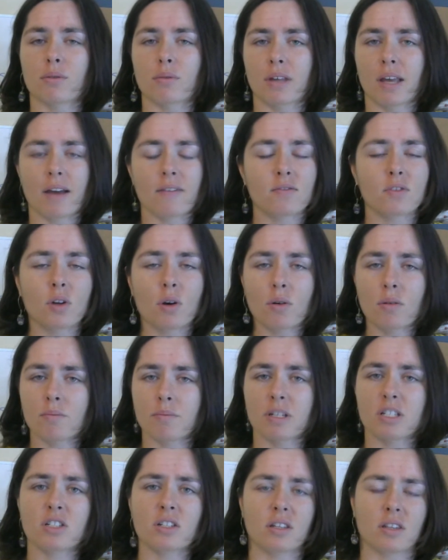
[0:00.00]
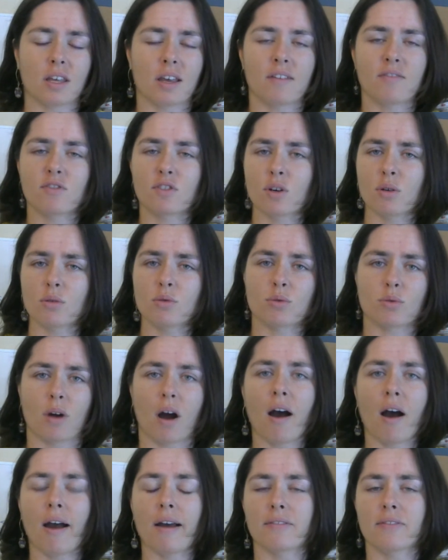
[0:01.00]
They have no ambition. They have no
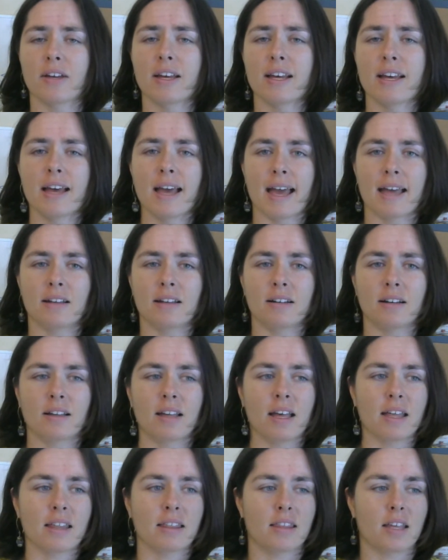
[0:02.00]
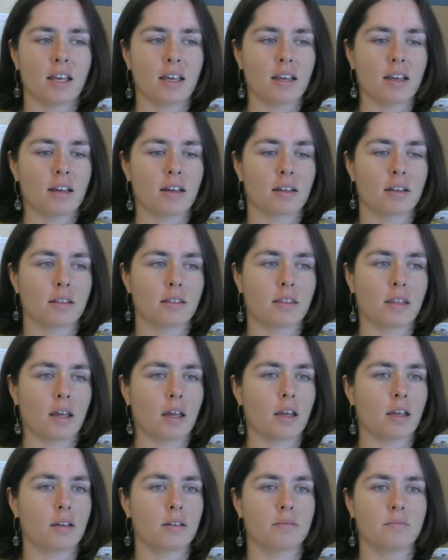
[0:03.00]
drive. And
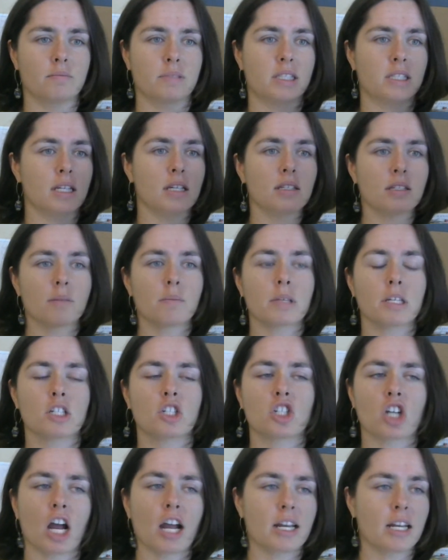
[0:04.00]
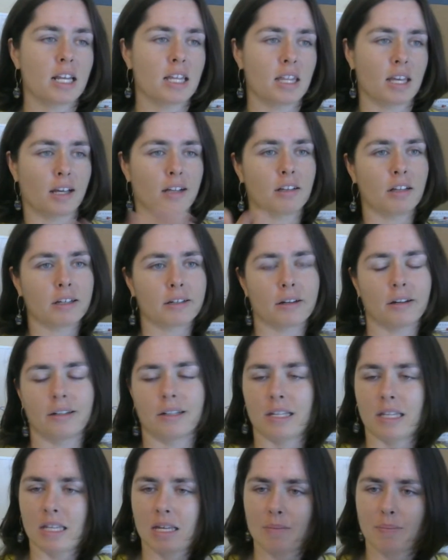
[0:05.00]
they see something shiny, they click on
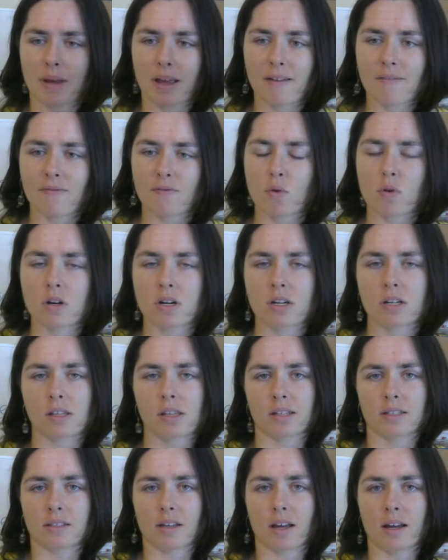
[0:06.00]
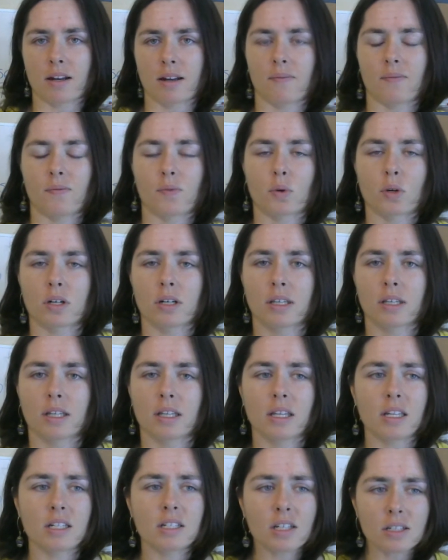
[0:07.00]
it, they pay for it, they sign up for it, and then
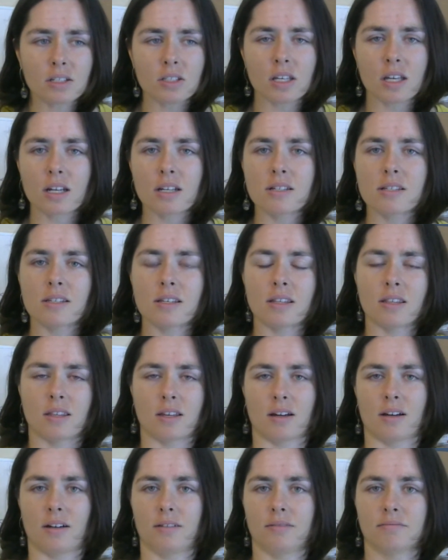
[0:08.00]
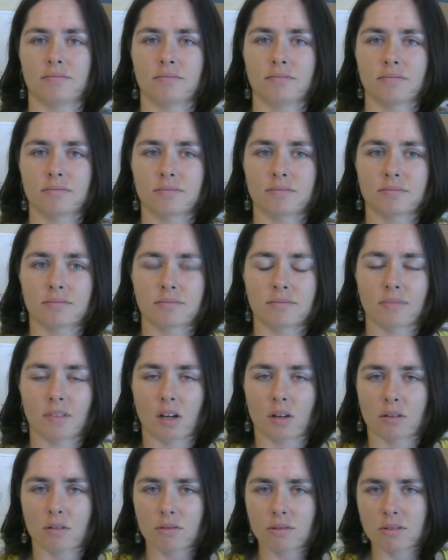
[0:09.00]
they just let it sit there.
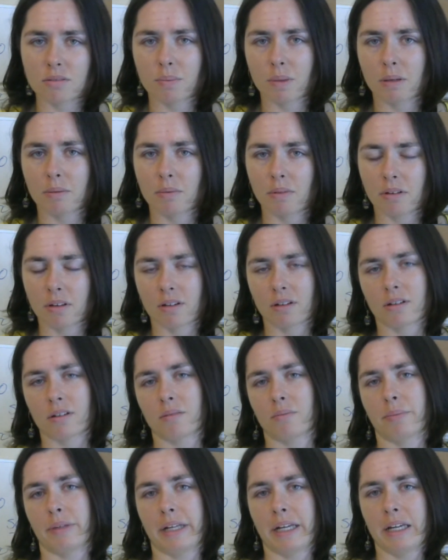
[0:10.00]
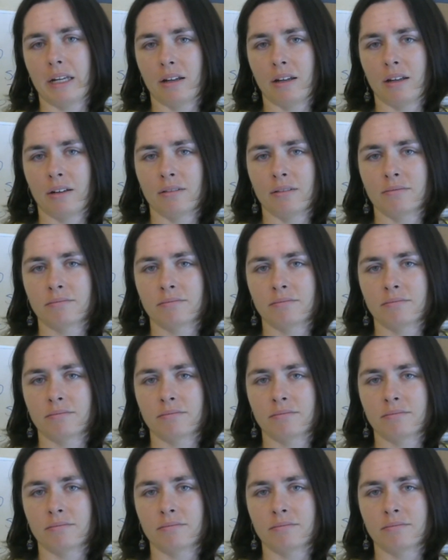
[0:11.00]
Are those the people that are complaining?